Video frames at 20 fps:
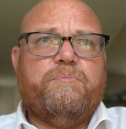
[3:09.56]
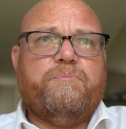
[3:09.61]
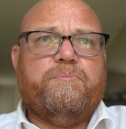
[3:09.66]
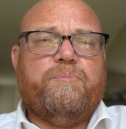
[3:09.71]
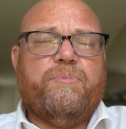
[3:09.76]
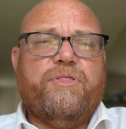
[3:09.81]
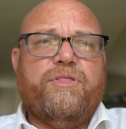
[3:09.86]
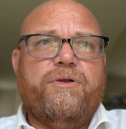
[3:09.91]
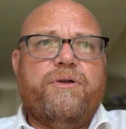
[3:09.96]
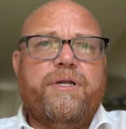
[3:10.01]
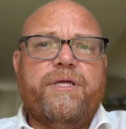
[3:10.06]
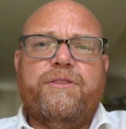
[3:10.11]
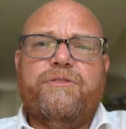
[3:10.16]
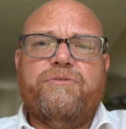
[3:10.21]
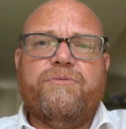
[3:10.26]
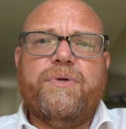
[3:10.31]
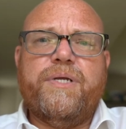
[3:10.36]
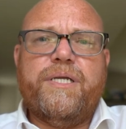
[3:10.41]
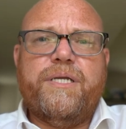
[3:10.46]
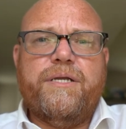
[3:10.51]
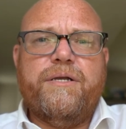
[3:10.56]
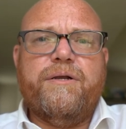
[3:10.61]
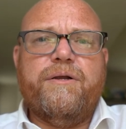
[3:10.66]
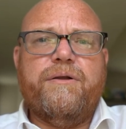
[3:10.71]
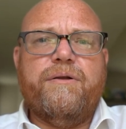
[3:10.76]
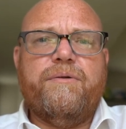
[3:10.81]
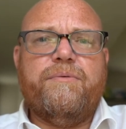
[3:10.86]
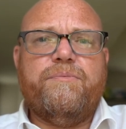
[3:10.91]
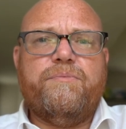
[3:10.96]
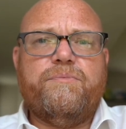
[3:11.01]

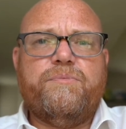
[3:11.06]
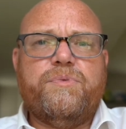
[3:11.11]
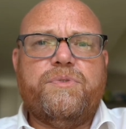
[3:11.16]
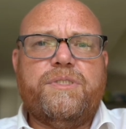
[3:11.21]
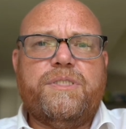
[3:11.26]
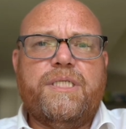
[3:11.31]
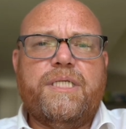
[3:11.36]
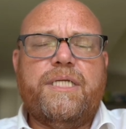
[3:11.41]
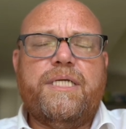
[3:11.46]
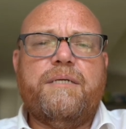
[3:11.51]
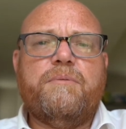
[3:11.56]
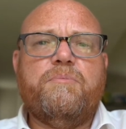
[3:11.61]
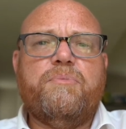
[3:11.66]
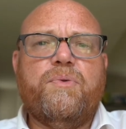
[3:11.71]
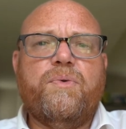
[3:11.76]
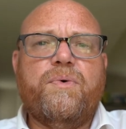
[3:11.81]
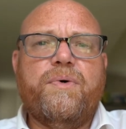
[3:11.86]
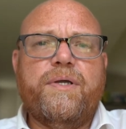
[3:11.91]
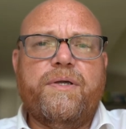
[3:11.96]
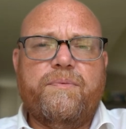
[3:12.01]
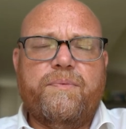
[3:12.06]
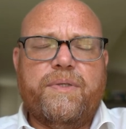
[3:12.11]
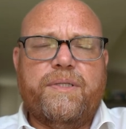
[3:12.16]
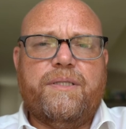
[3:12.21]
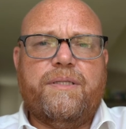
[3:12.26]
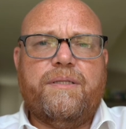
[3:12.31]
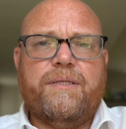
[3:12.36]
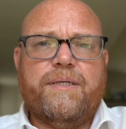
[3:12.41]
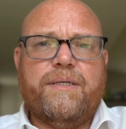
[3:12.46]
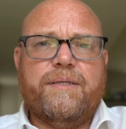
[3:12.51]
33-year city employee
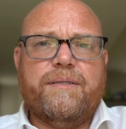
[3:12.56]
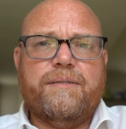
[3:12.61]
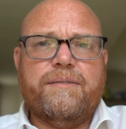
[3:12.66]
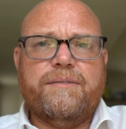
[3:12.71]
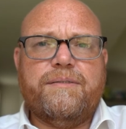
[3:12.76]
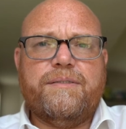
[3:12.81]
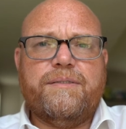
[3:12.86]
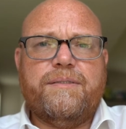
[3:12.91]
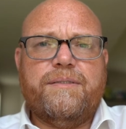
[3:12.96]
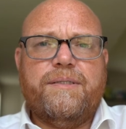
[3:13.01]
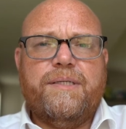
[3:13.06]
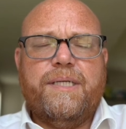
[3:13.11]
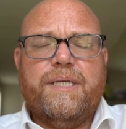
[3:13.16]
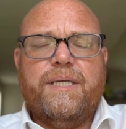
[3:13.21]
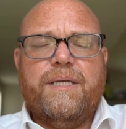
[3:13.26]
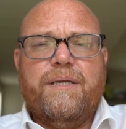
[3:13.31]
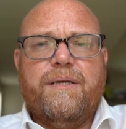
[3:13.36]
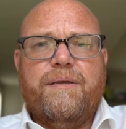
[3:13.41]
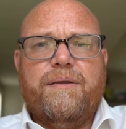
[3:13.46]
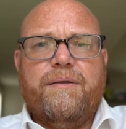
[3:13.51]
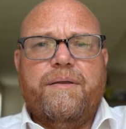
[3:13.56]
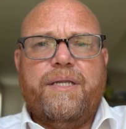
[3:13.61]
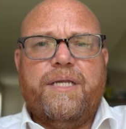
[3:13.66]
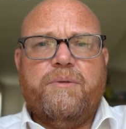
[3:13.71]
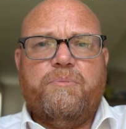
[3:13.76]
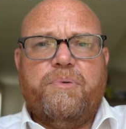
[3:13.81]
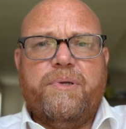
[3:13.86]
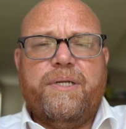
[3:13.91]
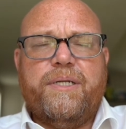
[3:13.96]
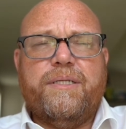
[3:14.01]
with the
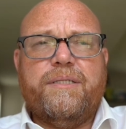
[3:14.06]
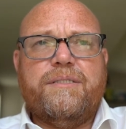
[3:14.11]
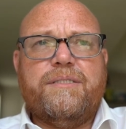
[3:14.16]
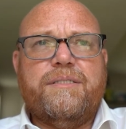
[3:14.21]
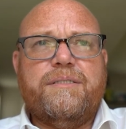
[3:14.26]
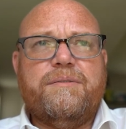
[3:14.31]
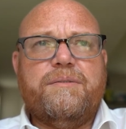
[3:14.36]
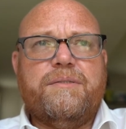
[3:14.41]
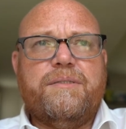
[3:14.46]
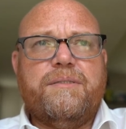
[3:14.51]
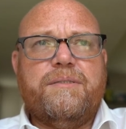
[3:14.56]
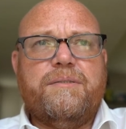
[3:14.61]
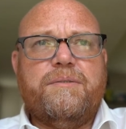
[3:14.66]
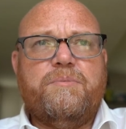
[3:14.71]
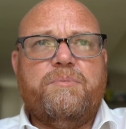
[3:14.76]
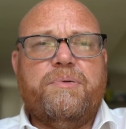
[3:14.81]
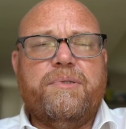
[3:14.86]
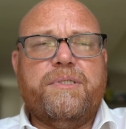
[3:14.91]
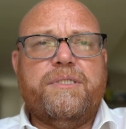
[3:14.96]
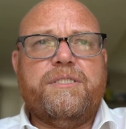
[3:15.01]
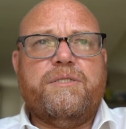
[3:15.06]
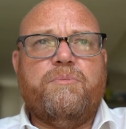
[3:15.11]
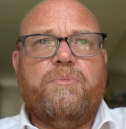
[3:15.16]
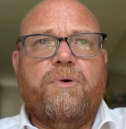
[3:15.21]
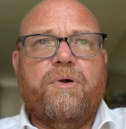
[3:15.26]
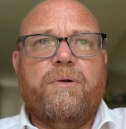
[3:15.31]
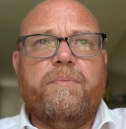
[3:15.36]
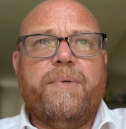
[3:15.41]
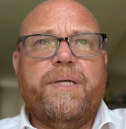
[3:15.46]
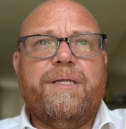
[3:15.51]
Independence Police
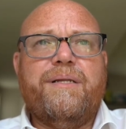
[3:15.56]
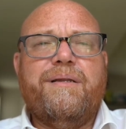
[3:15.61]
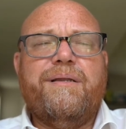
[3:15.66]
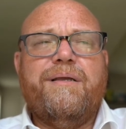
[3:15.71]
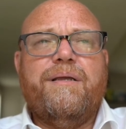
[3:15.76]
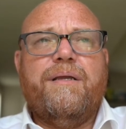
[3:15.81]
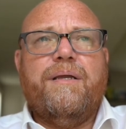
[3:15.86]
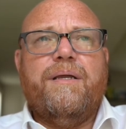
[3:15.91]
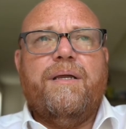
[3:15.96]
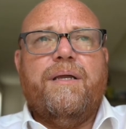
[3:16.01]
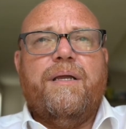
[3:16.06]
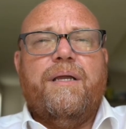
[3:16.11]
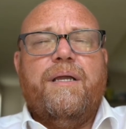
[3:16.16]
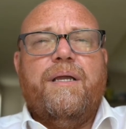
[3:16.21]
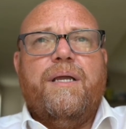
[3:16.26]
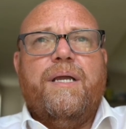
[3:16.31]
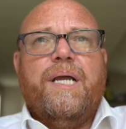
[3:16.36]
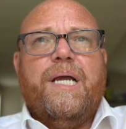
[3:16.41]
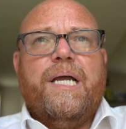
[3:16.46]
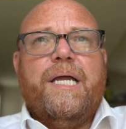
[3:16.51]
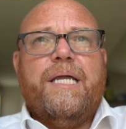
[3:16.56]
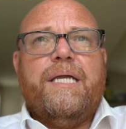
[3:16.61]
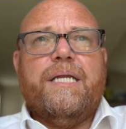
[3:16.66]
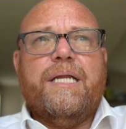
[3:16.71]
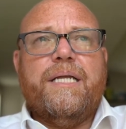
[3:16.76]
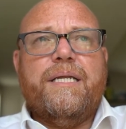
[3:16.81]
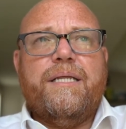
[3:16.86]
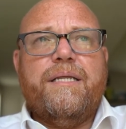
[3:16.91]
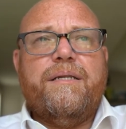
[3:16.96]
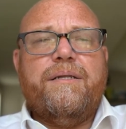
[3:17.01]
Department. And
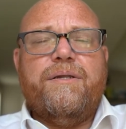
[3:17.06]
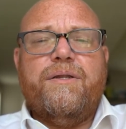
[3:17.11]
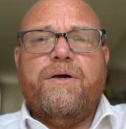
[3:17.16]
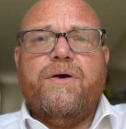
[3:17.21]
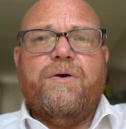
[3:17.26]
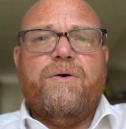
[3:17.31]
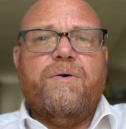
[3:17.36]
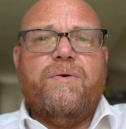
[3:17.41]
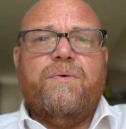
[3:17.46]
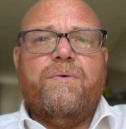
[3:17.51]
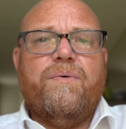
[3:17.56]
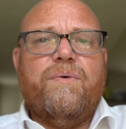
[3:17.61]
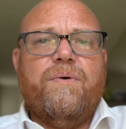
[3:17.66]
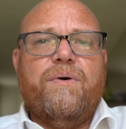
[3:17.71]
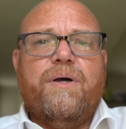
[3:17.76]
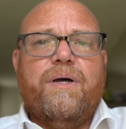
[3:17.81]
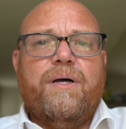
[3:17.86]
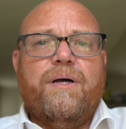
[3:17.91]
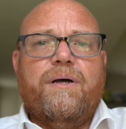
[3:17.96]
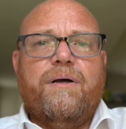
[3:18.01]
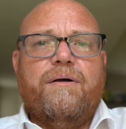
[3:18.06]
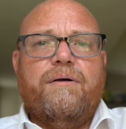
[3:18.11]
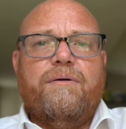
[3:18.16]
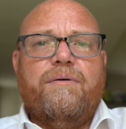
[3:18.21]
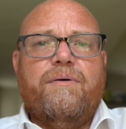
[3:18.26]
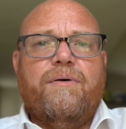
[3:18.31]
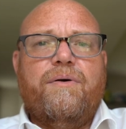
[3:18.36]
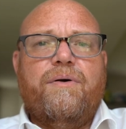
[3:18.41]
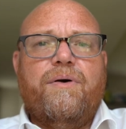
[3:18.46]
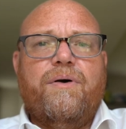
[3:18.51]
I didn't know
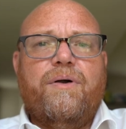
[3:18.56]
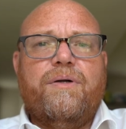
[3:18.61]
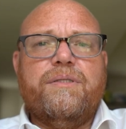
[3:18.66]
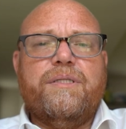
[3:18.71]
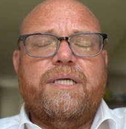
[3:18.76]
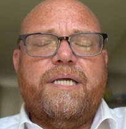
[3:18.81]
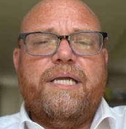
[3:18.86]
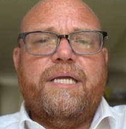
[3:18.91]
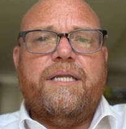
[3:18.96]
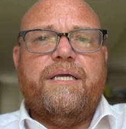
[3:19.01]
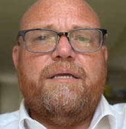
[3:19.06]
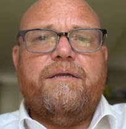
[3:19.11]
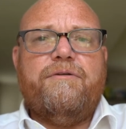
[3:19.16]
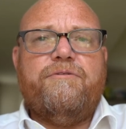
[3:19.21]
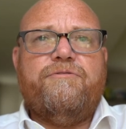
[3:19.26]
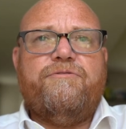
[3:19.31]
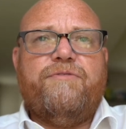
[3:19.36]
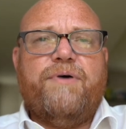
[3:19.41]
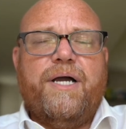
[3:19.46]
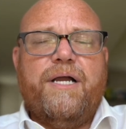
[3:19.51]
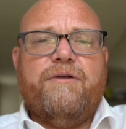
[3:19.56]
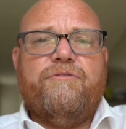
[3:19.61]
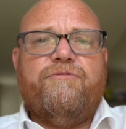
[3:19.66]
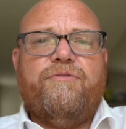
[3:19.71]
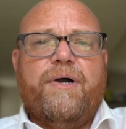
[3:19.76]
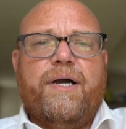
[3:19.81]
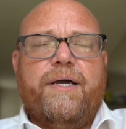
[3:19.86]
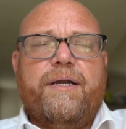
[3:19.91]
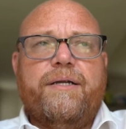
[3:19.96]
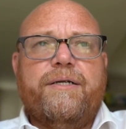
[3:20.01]
hardly any
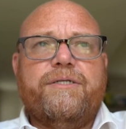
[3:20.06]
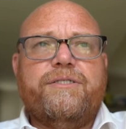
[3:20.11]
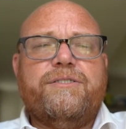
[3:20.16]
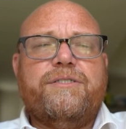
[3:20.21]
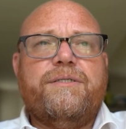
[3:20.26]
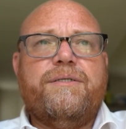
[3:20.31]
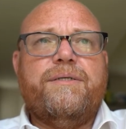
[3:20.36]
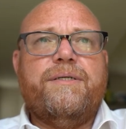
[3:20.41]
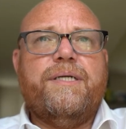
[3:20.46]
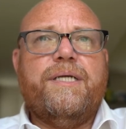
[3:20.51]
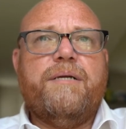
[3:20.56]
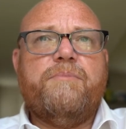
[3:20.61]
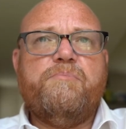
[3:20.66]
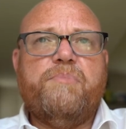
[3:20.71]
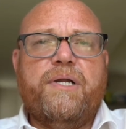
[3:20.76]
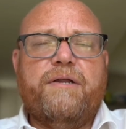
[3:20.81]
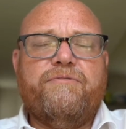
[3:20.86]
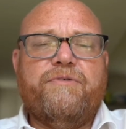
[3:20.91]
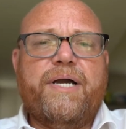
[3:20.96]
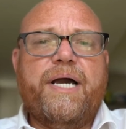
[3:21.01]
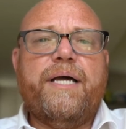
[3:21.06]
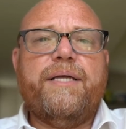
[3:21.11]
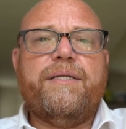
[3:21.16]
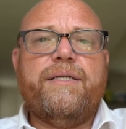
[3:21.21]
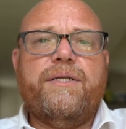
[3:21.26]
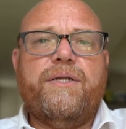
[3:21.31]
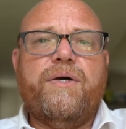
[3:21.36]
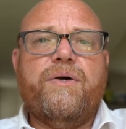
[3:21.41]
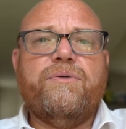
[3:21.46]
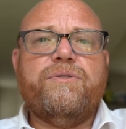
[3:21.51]
firefighters, but I've gotten
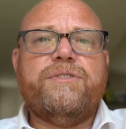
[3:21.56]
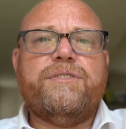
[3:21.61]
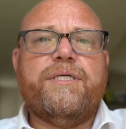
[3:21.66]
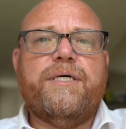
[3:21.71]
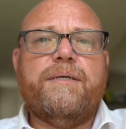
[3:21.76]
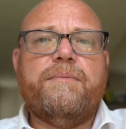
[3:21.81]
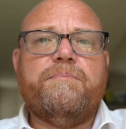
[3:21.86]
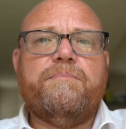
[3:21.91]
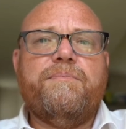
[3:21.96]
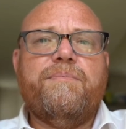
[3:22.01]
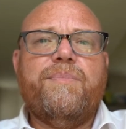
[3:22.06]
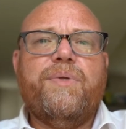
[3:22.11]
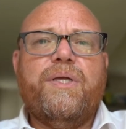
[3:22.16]
to know some